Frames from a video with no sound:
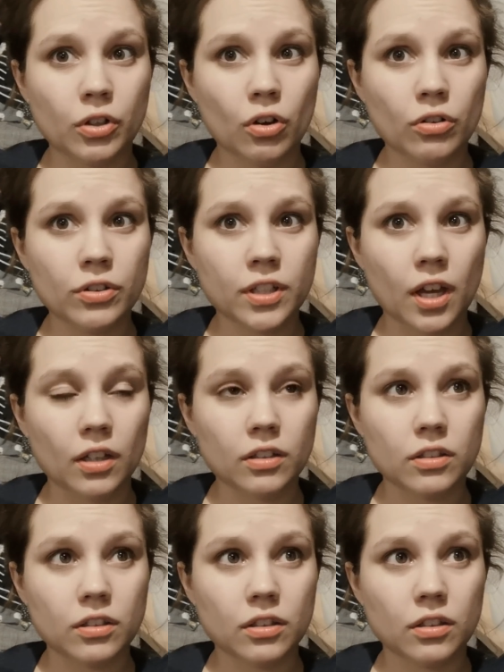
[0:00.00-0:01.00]
for
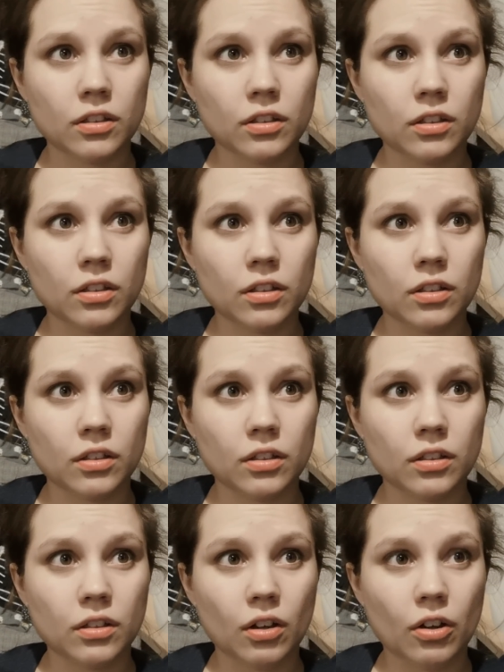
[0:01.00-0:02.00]
context,
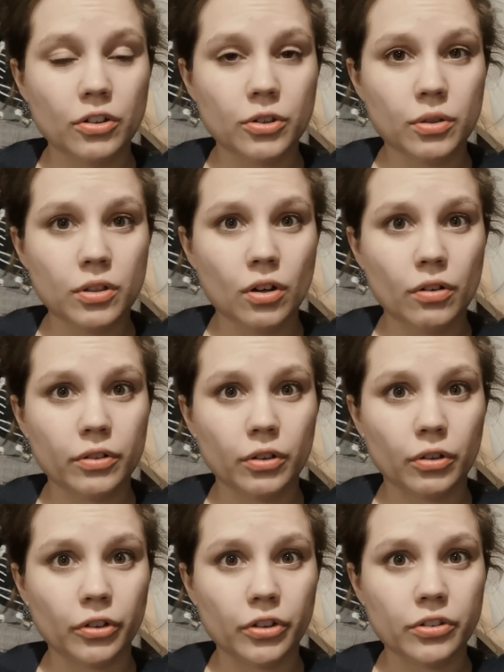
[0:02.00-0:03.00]
our two and a half
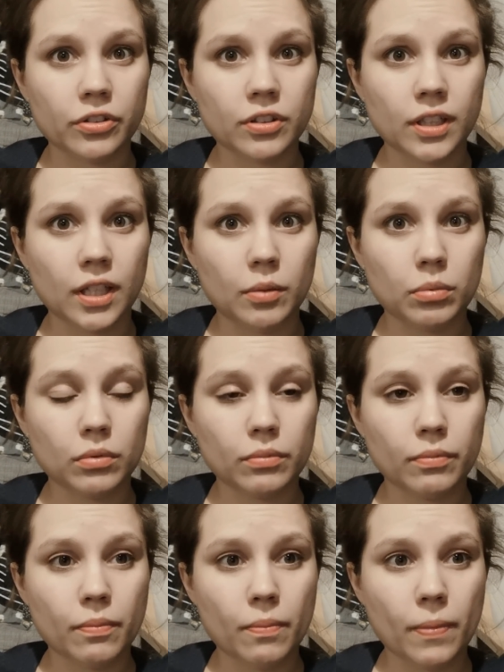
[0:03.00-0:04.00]
year old doesn't sleep
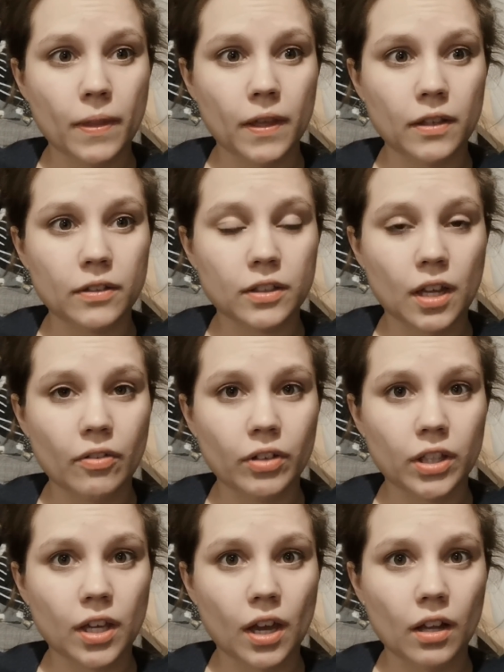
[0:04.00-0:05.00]
he's never
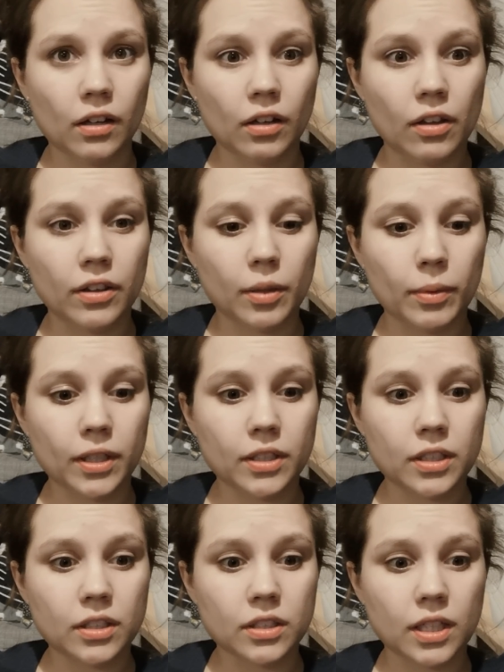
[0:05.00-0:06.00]
yet learnt the
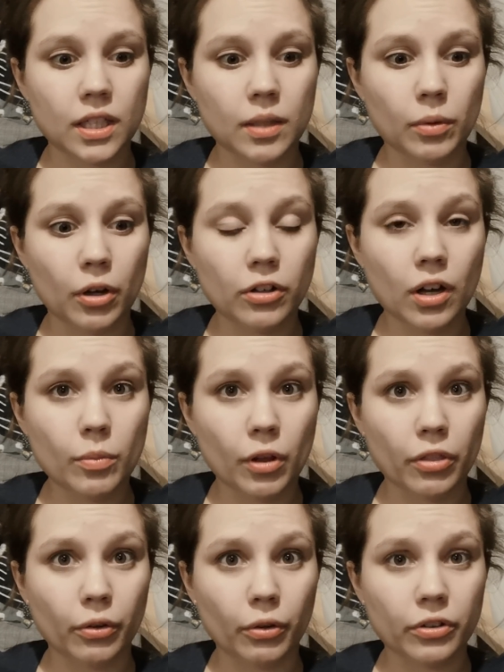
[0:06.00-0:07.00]
ability to sleep. Our nine
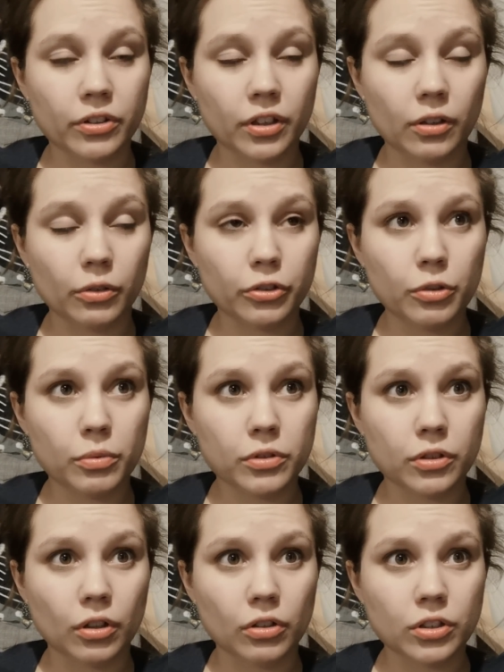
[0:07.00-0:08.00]
month old is a little
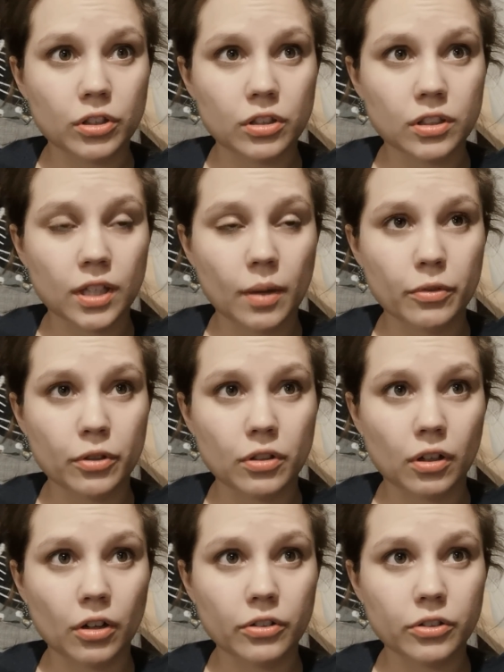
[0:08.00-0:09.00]
superstar. She's slept through
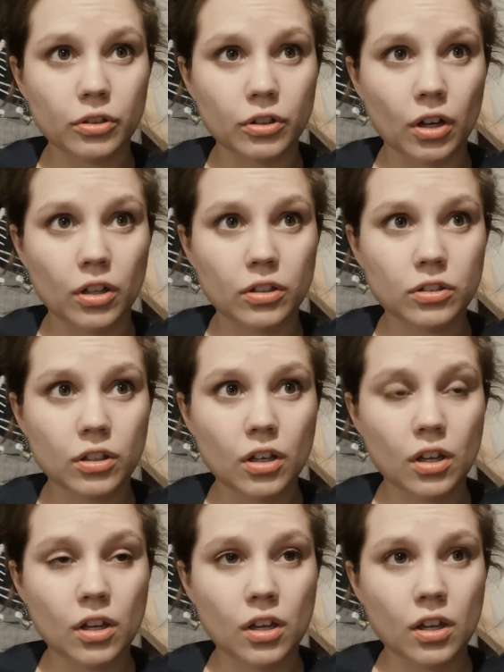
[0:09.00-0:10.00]
the last two nights
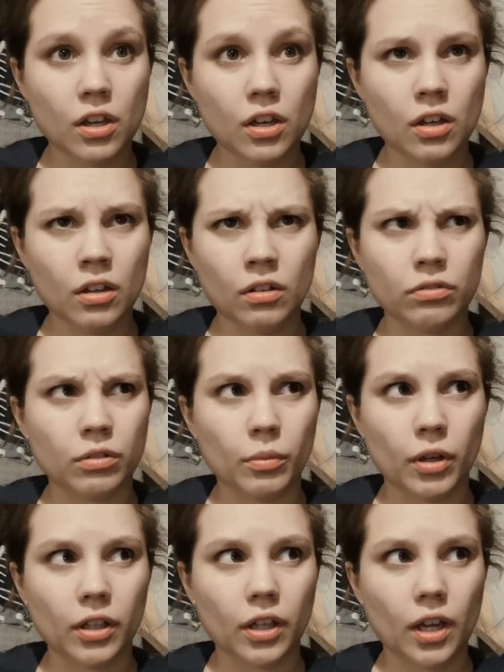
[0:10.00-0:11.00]
from
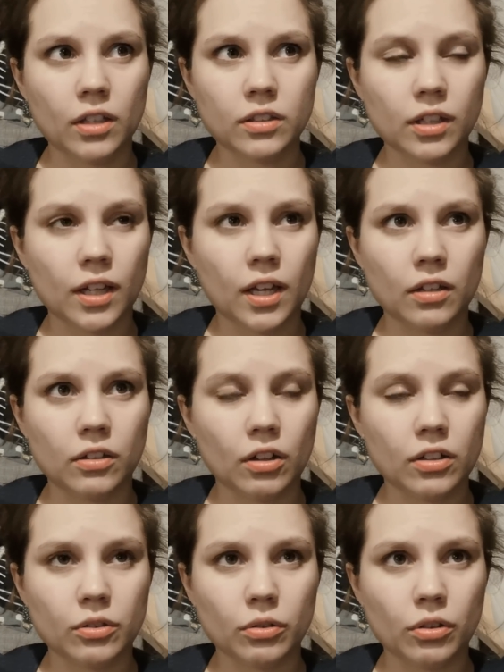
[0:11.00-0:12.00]
like 8 till 8 and
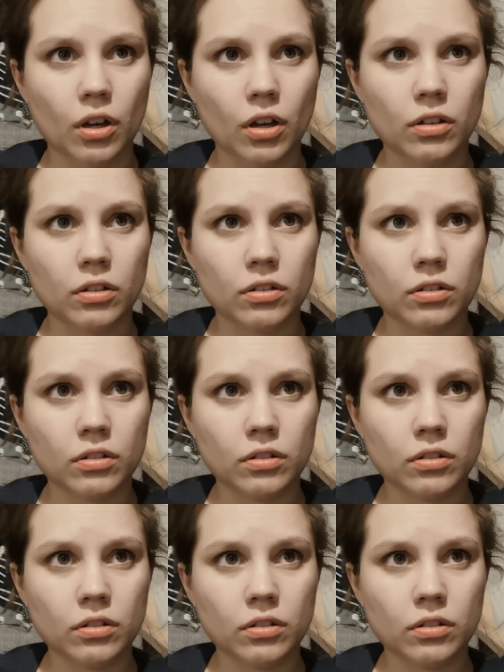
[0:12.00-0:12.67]
9 till 9,